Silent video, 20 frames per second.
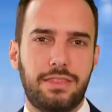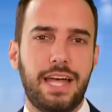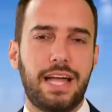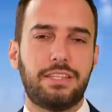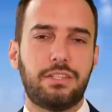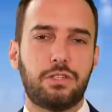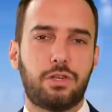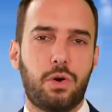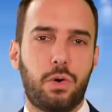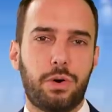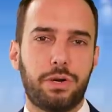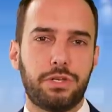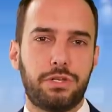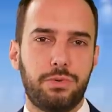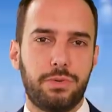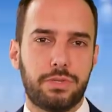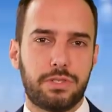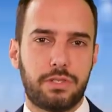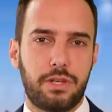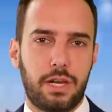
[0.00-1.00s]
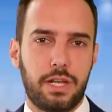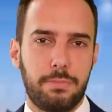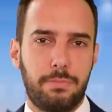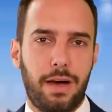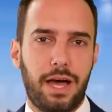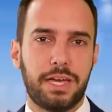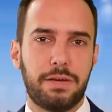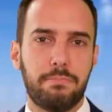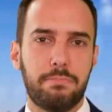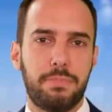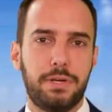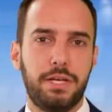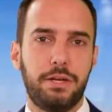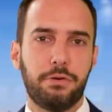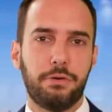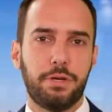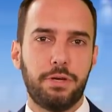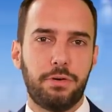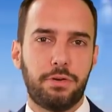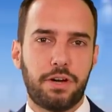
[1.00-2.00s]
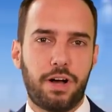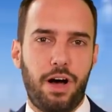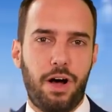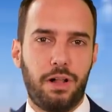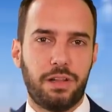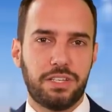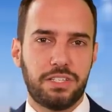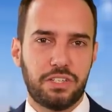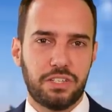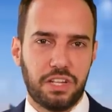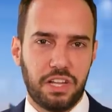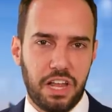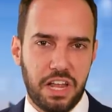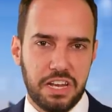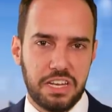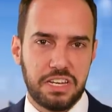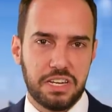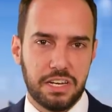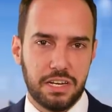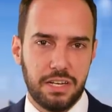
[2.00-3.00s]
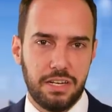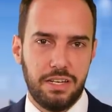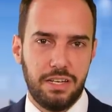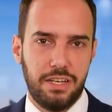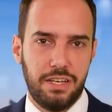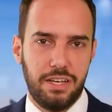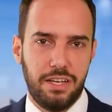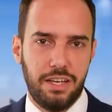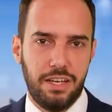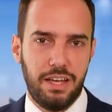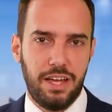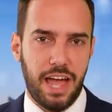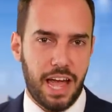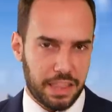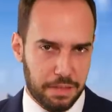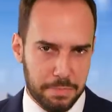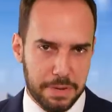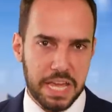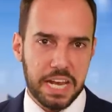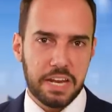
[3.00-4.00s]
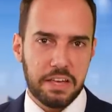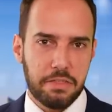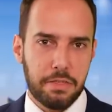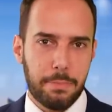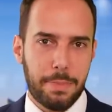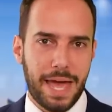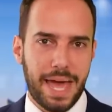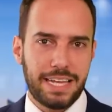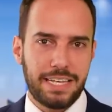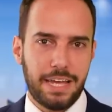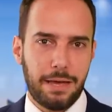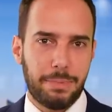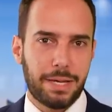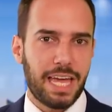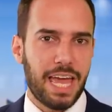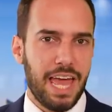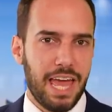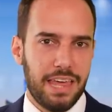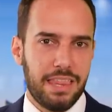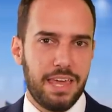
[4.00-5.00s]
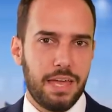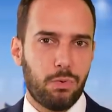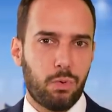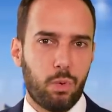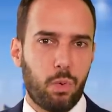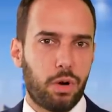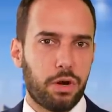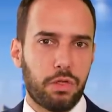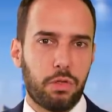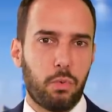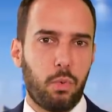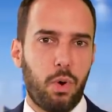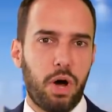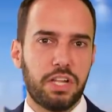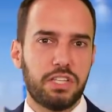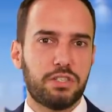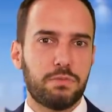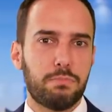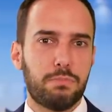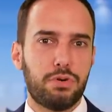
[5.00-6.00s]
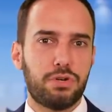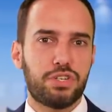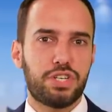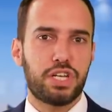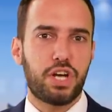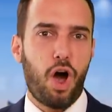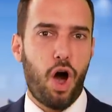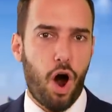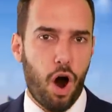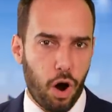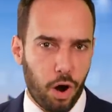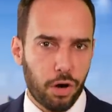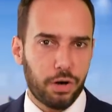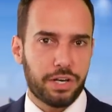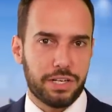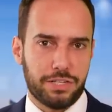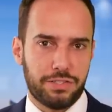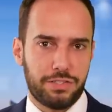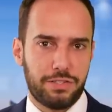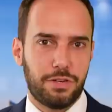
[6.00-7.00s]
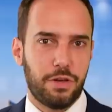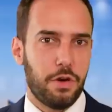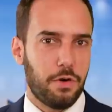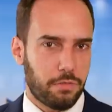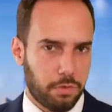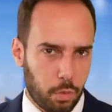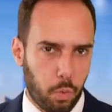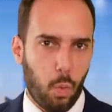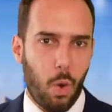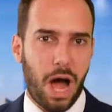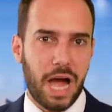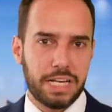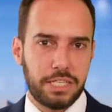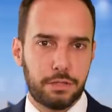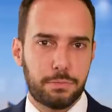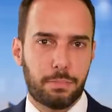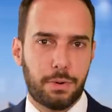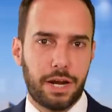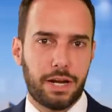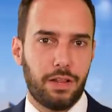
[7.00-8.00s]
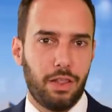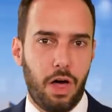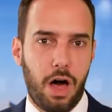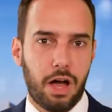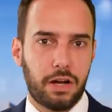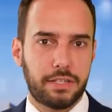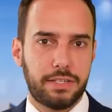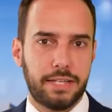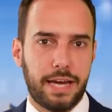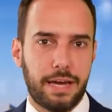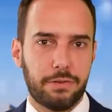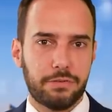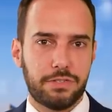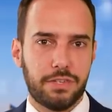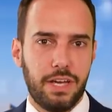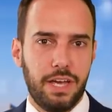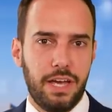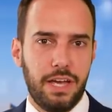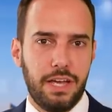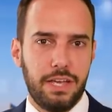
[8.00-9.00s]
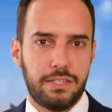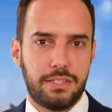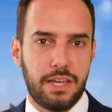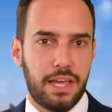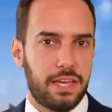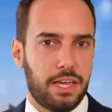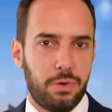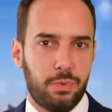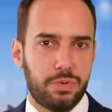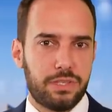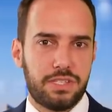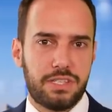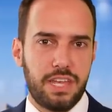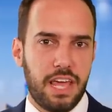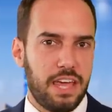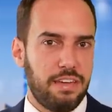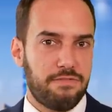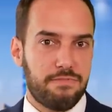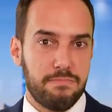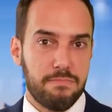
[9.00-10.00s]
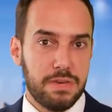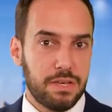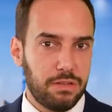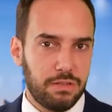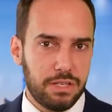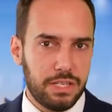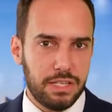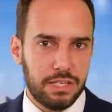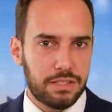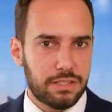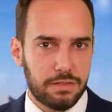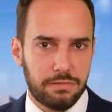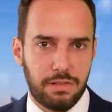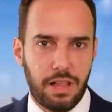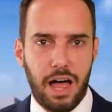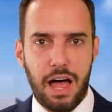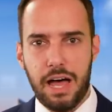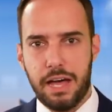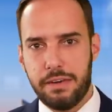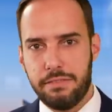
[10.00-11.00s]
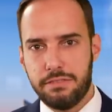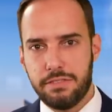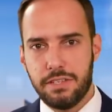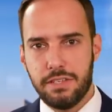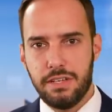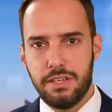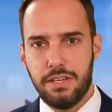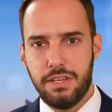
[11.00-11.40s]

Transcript: That's according to a study by Imperial College London. At the beginning of the pandemic, they were one of the ones pushing hardest for widespread lockdowns, saying it would save millions of lives.